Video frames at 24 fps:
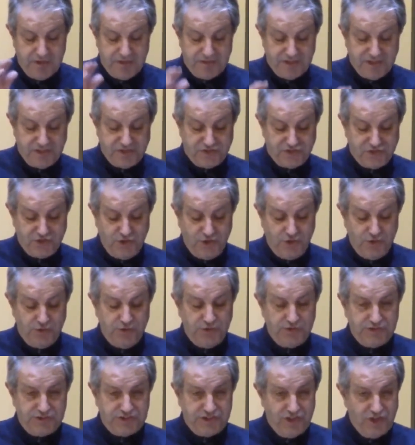But the
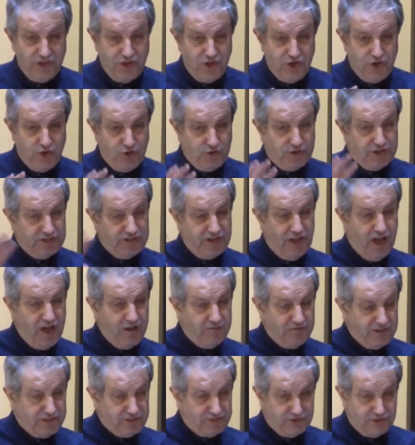Jews who did
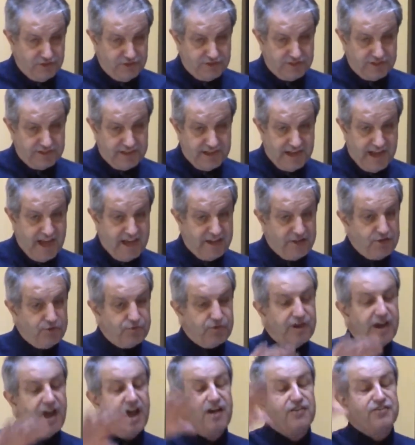not return to the land, who
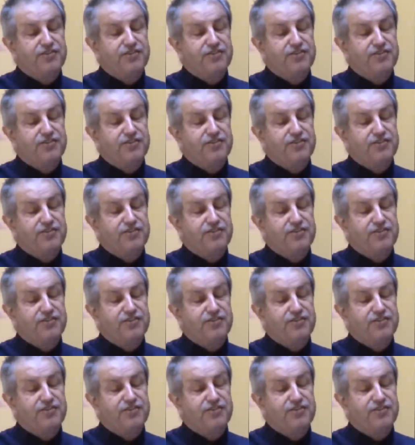were